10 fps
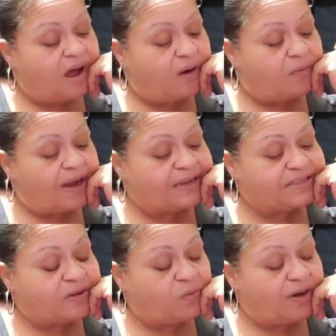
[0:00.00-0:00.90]
All right,
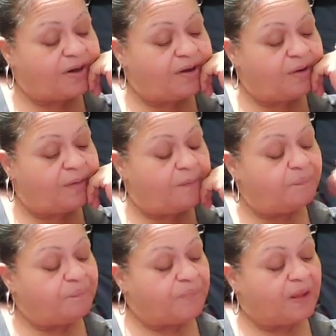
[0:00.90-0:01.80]
someone here
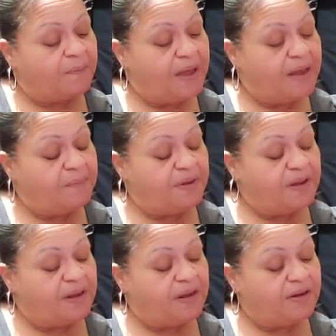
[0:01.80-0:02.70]
may
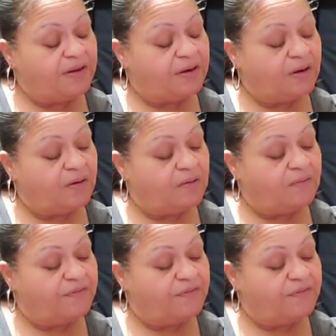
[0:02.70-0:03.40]
be, you know,